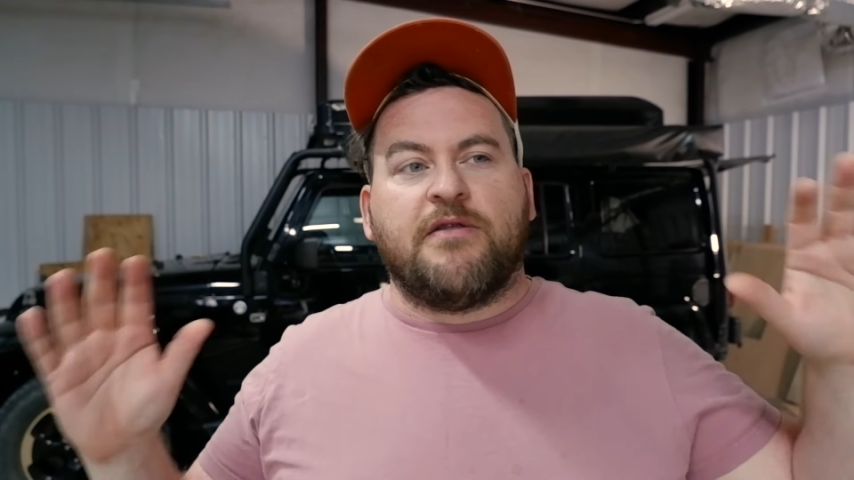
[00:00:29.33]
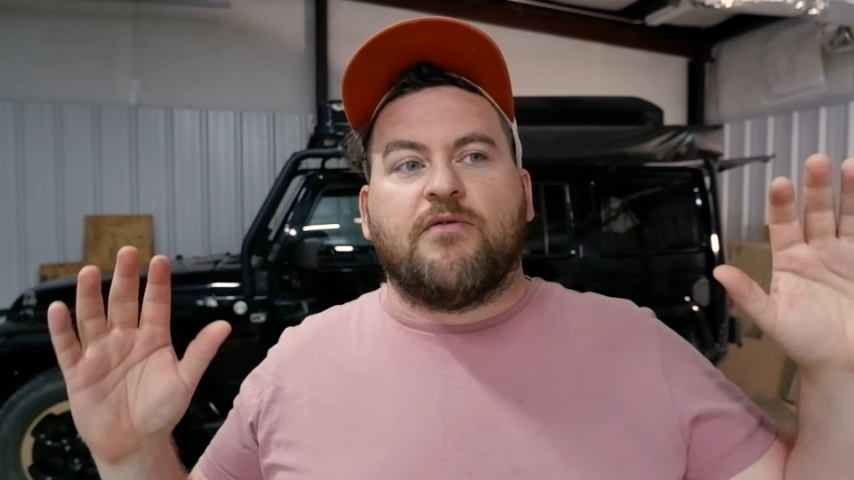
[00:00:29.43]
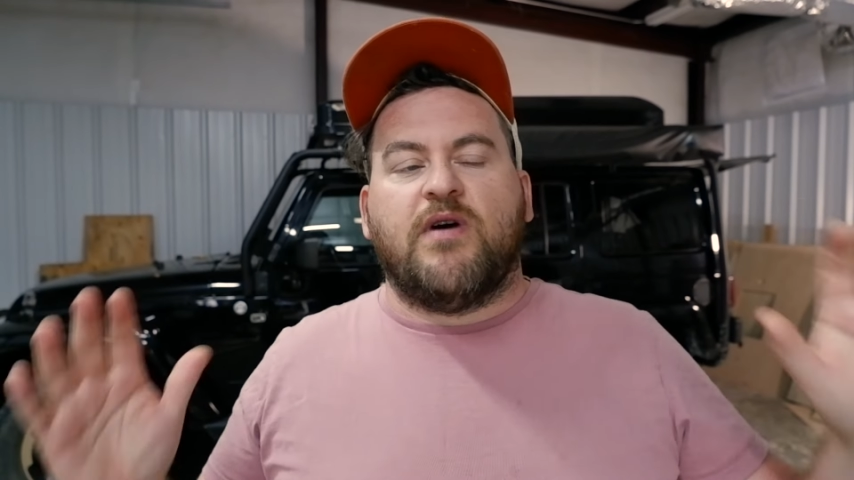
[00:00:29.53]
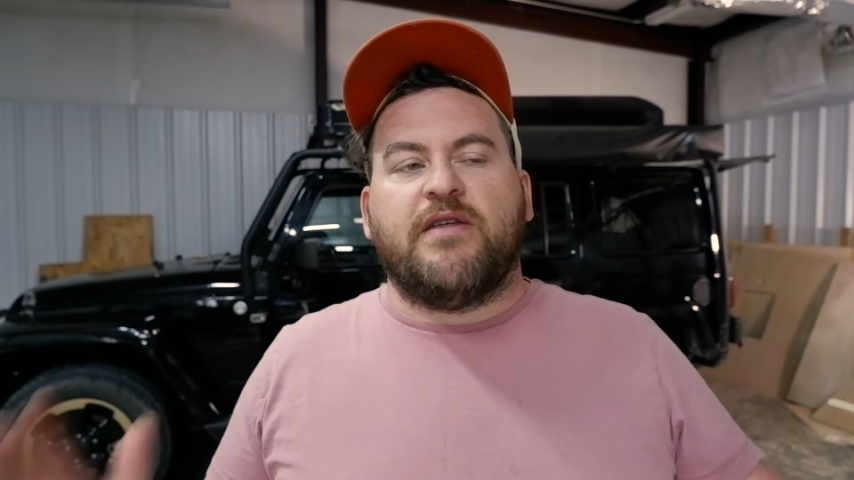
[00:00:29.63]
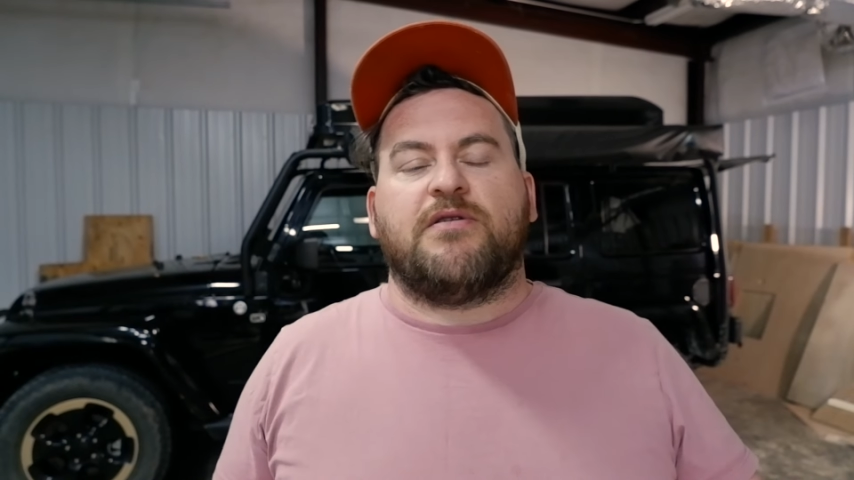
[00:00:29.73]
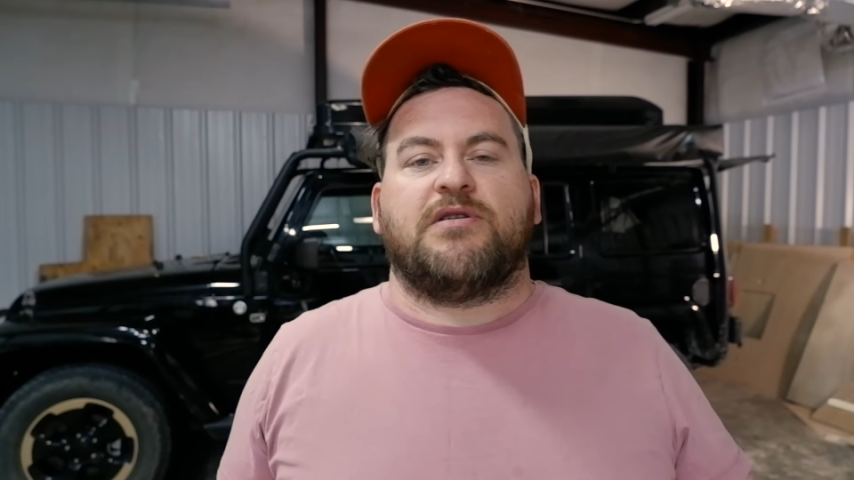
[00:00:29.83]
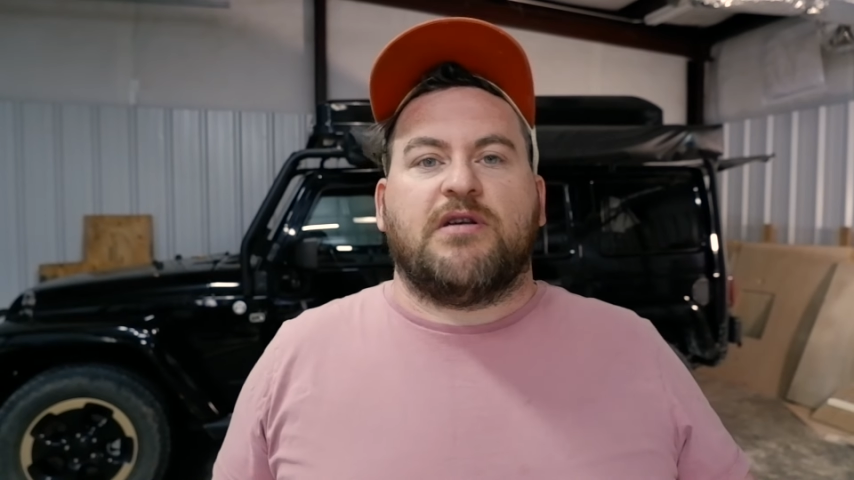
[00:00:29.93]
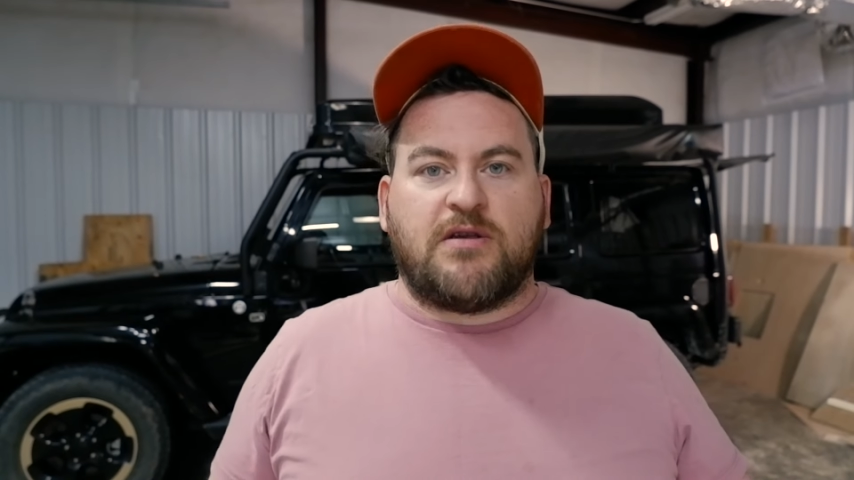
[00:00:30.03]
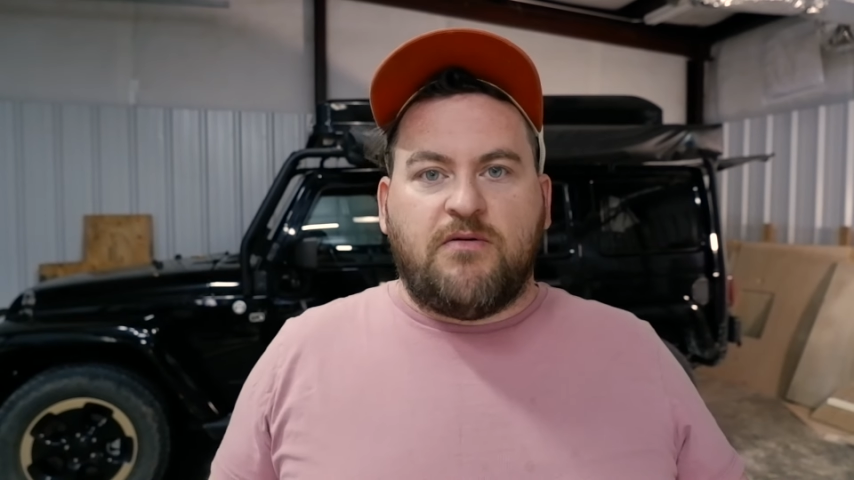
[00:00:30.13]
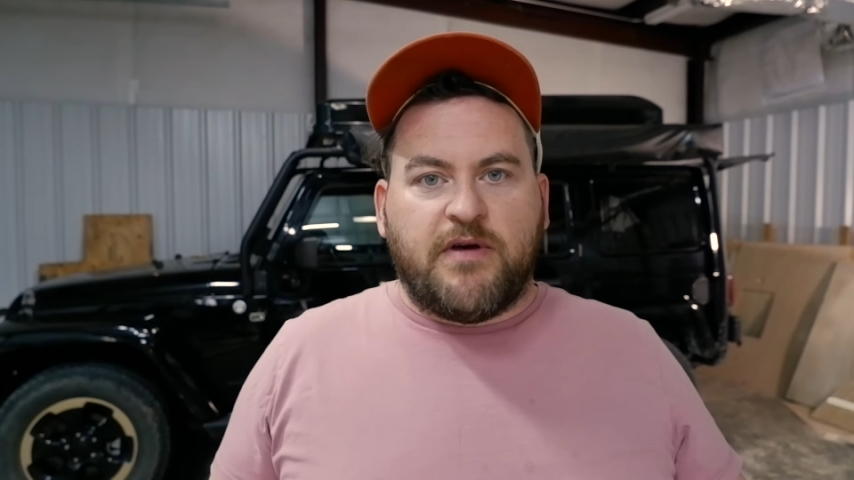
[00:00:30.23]
The weather's
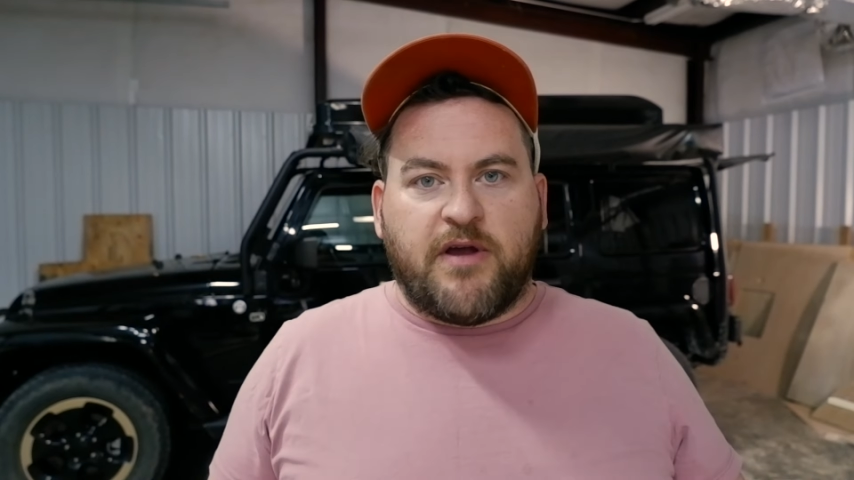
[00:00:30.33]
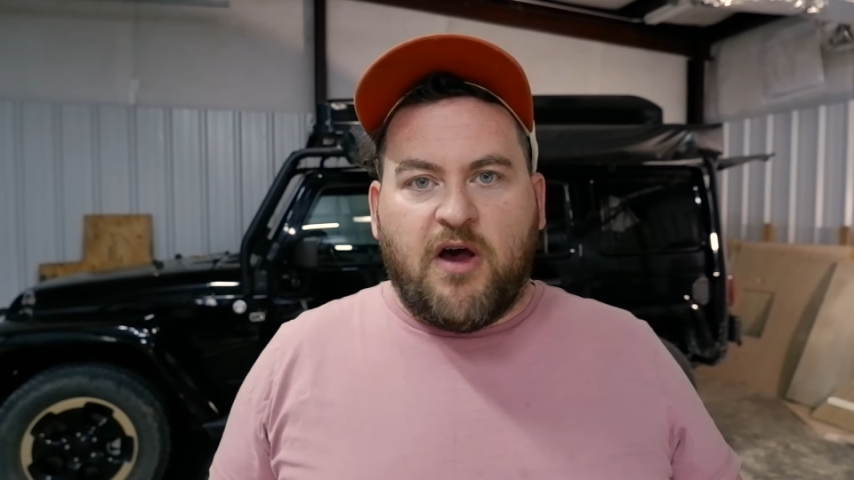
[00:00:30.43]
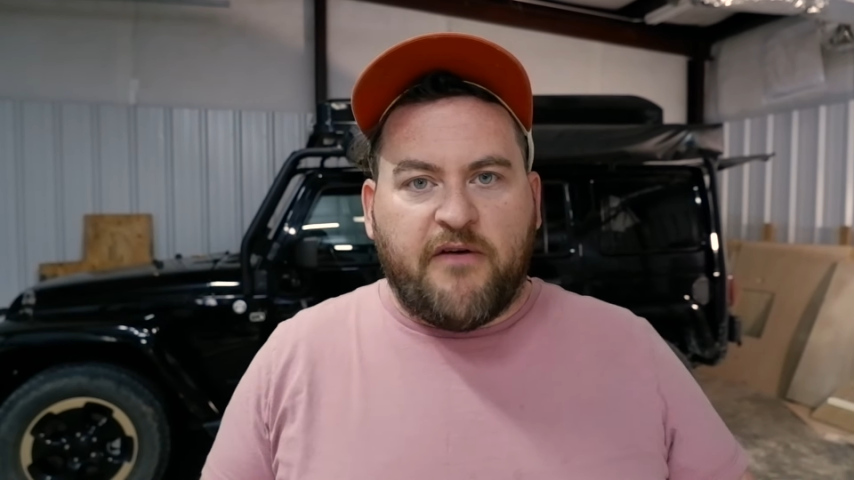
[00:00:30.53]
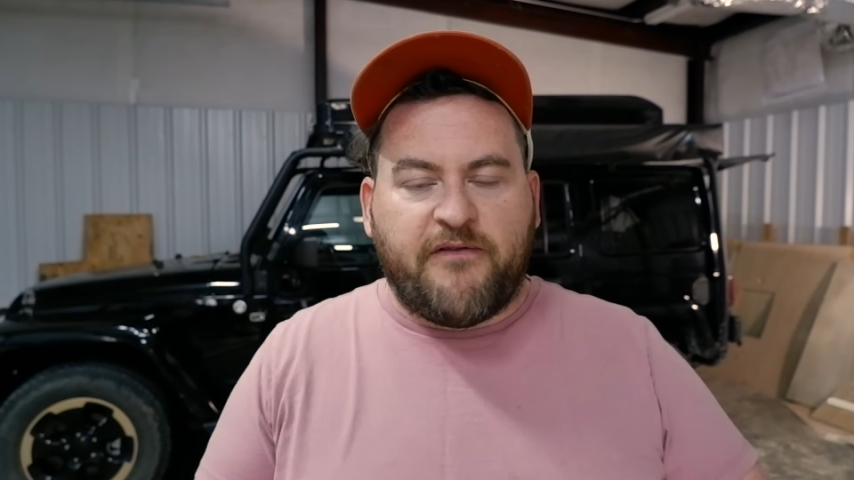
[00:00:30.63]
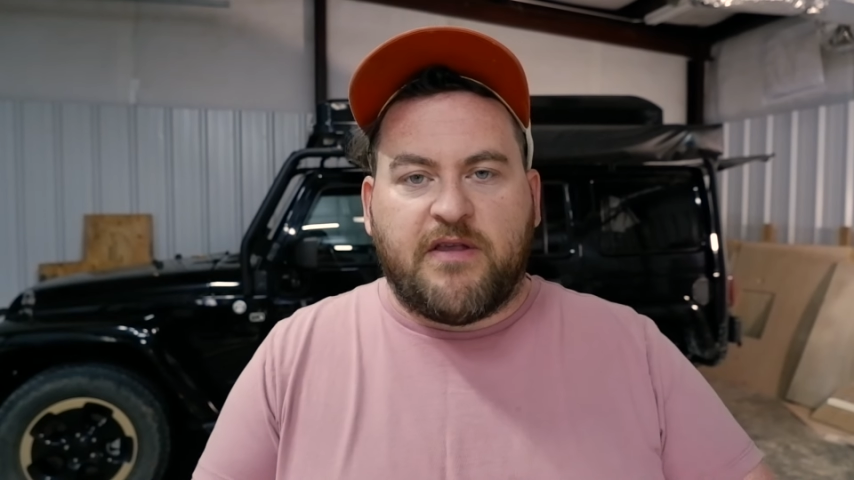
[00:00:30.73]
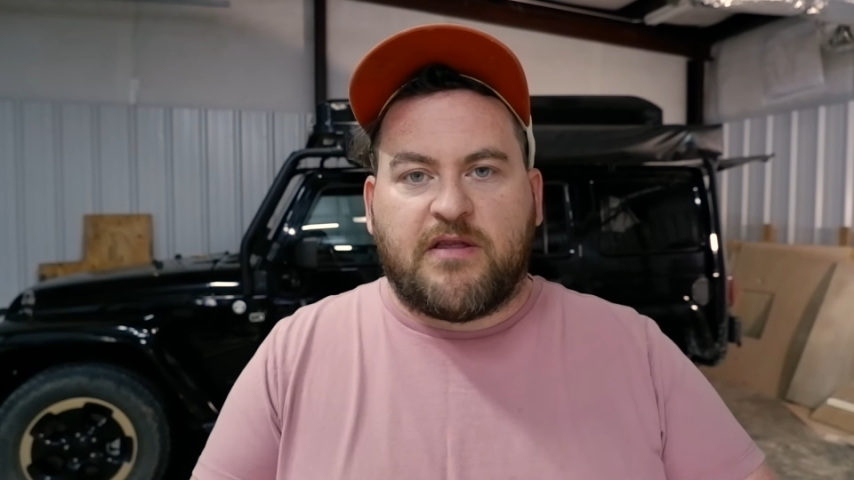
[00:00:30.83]
just cooling off.